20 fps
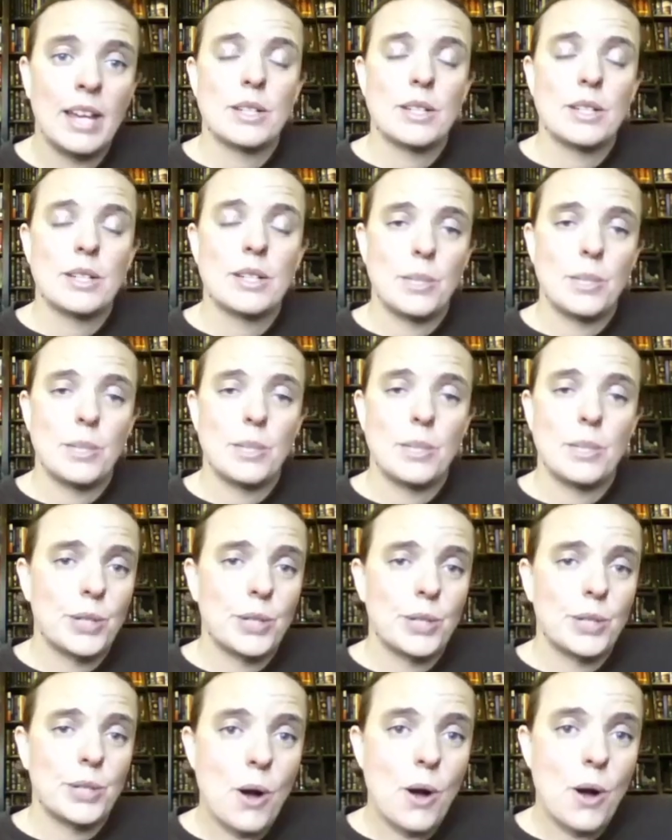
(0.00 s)
So as you work
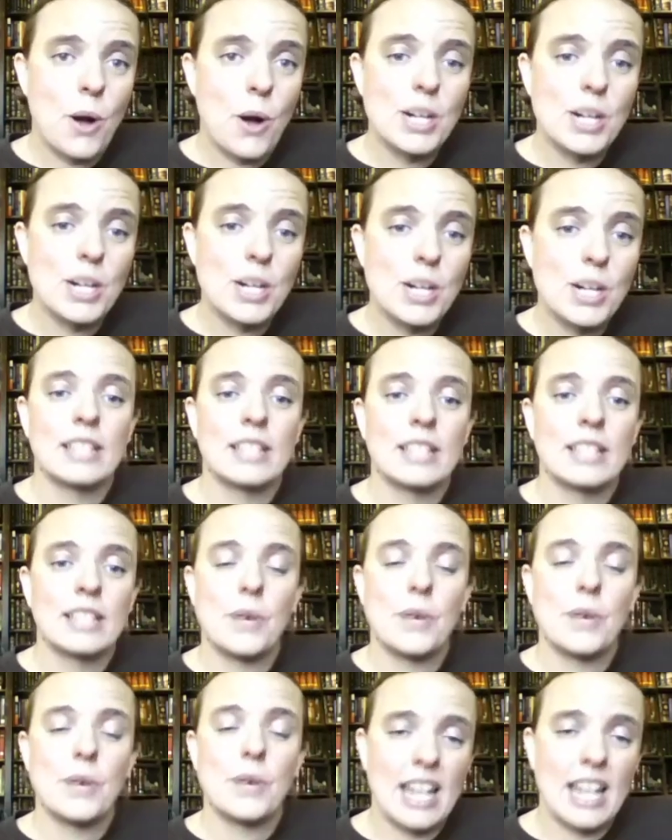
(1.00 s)
through homework,
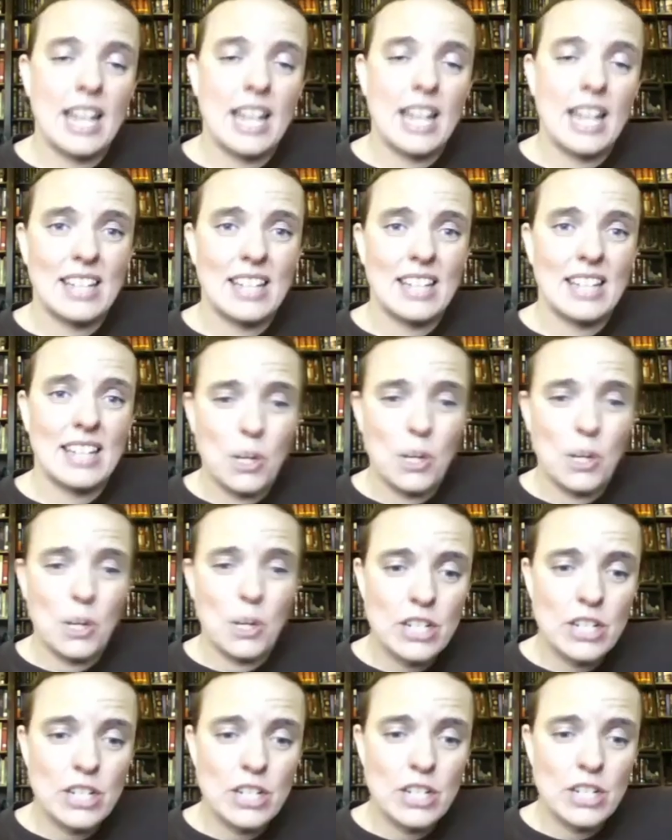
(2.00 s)
organize an
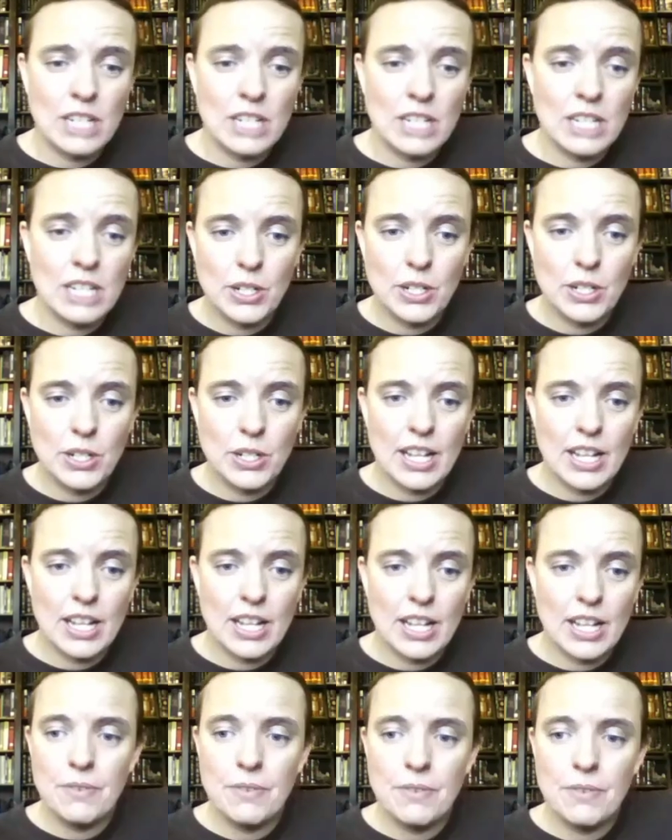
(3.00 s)
equation sheet for
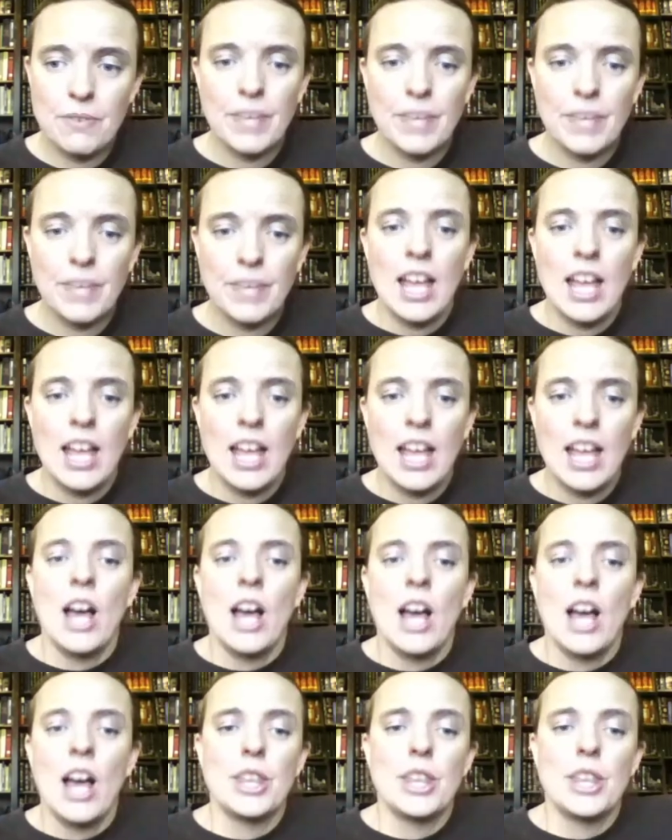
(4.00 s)
yourself.
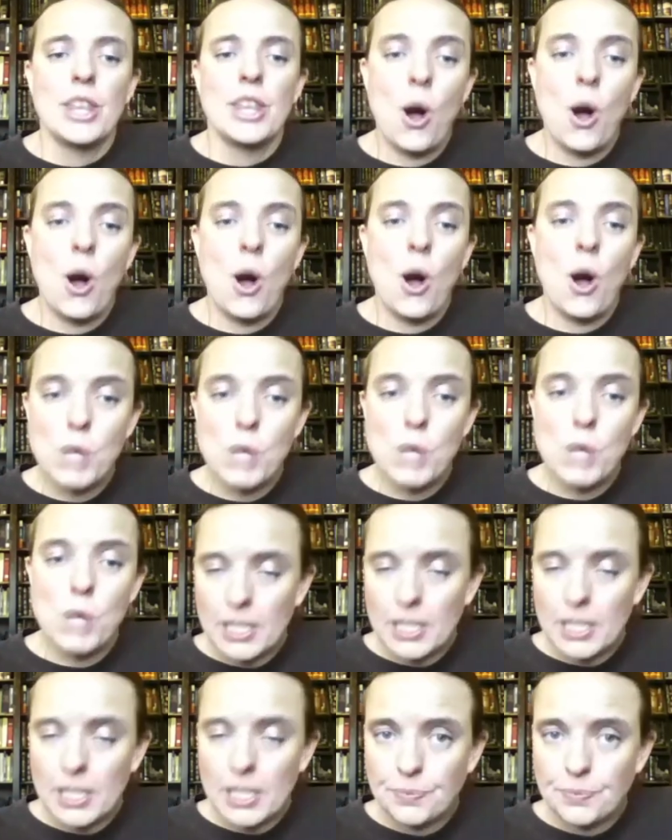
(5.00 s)
The
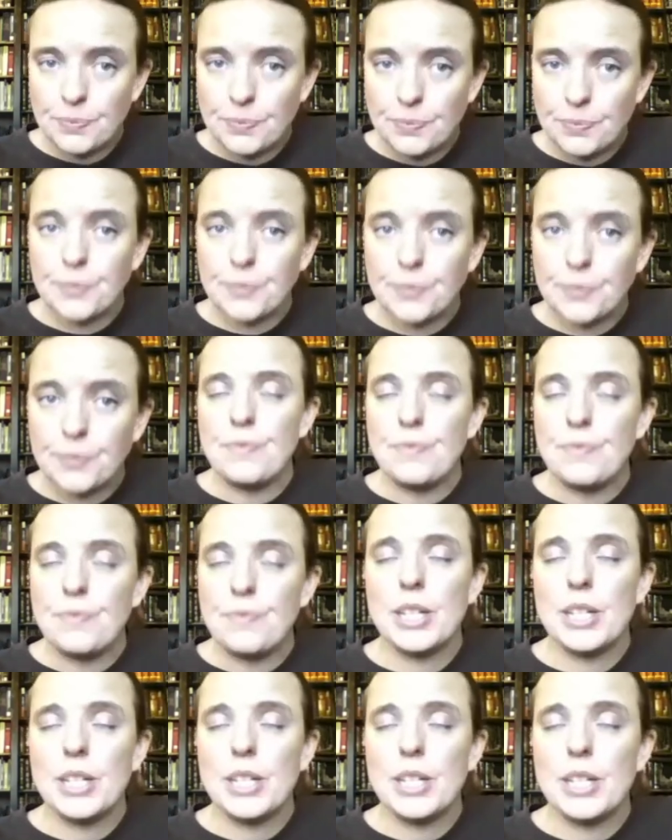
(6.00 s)
homework,
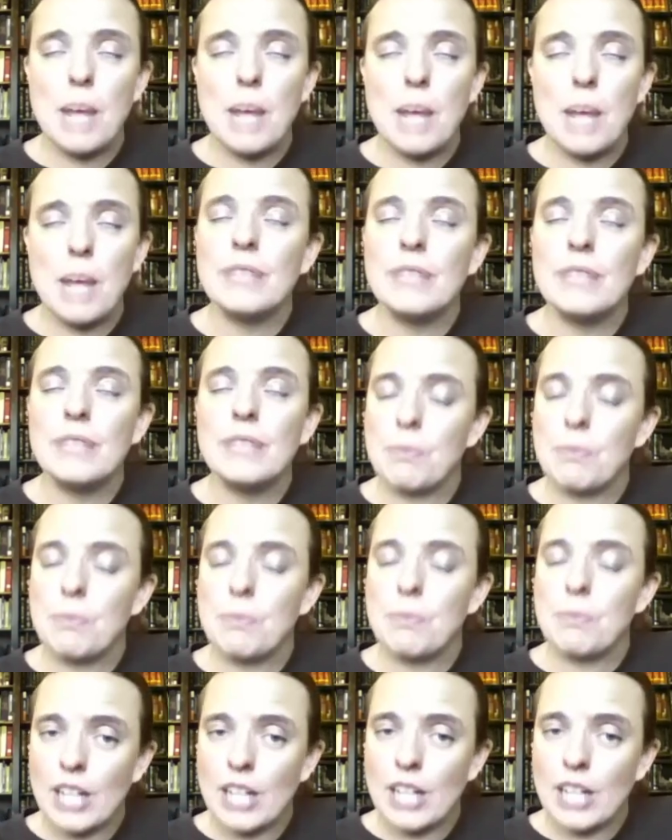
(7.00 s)
so a couple different
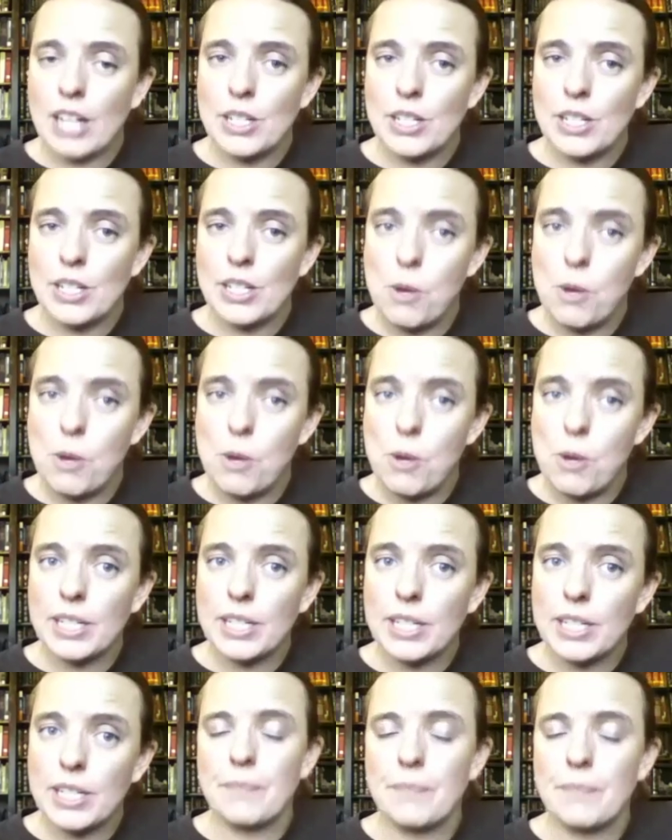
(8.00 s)
parts to the
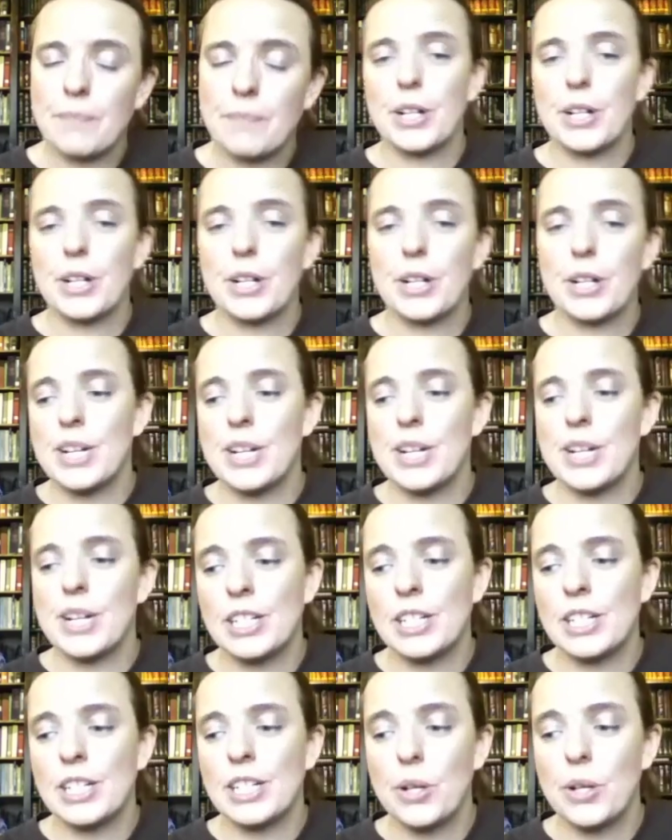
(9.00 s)
homework. You're going
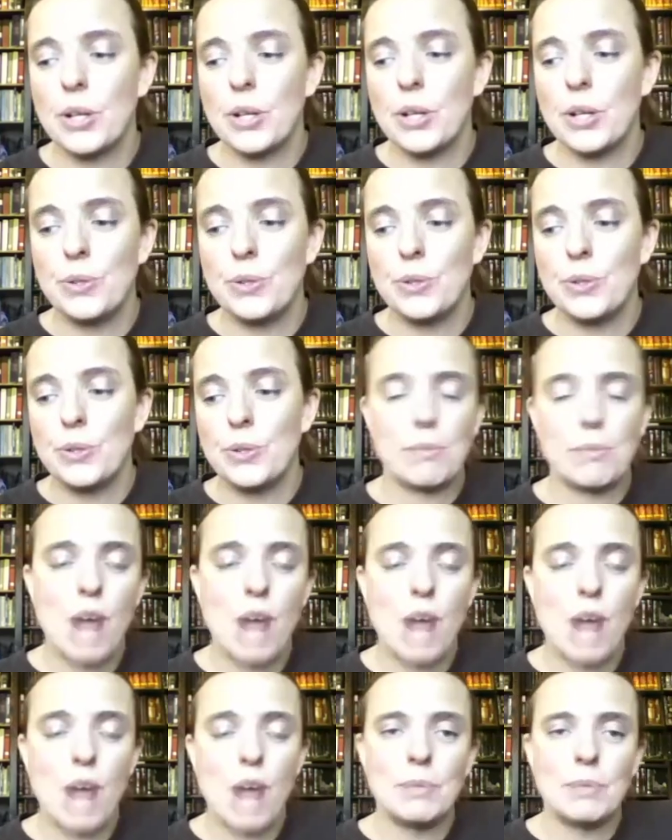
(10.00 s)
to go through some
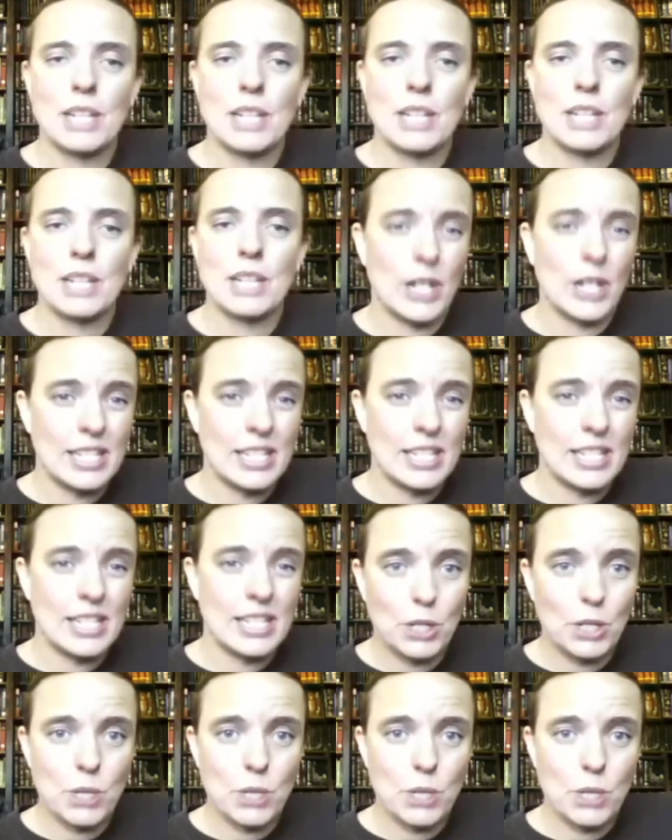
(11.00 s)
problems that are very
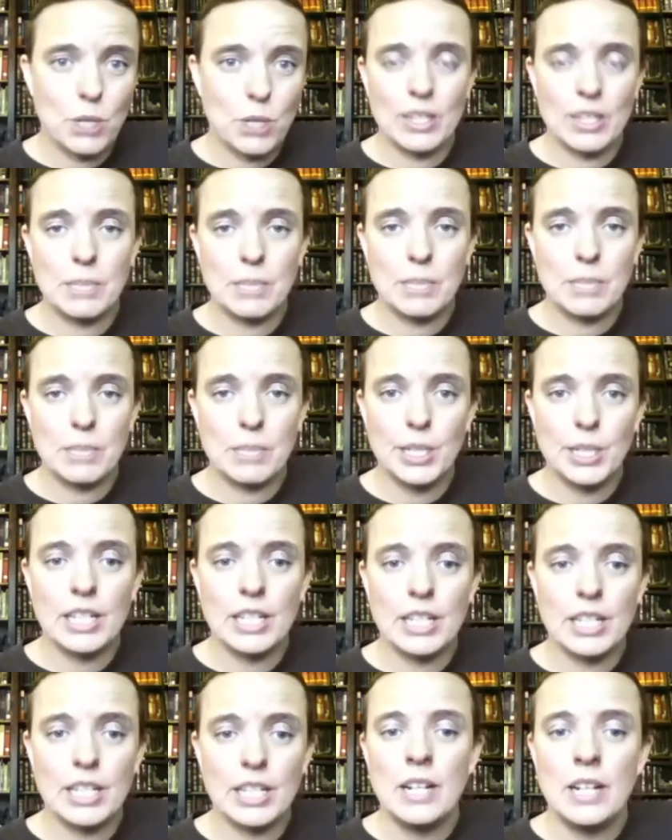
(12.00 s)
similar to what are in the
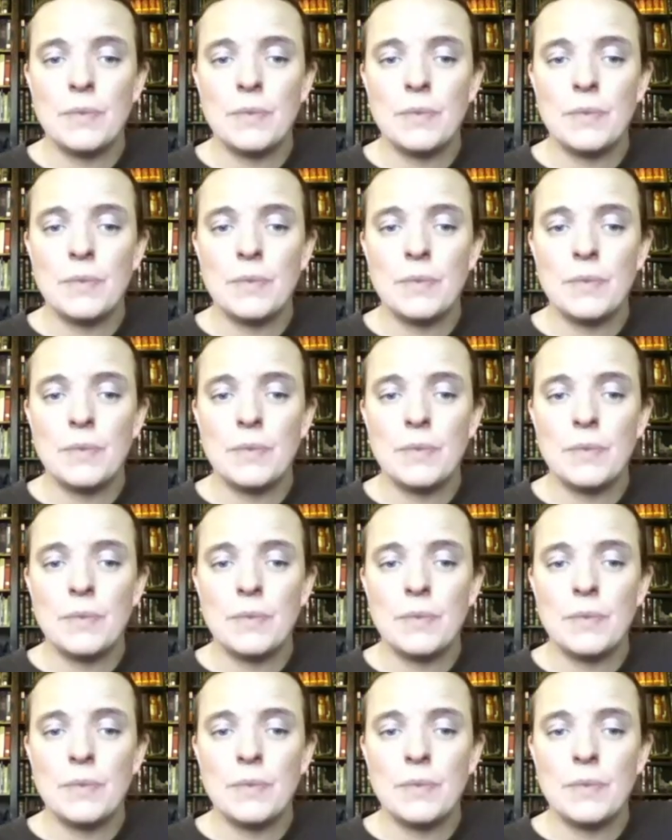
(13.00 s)
book.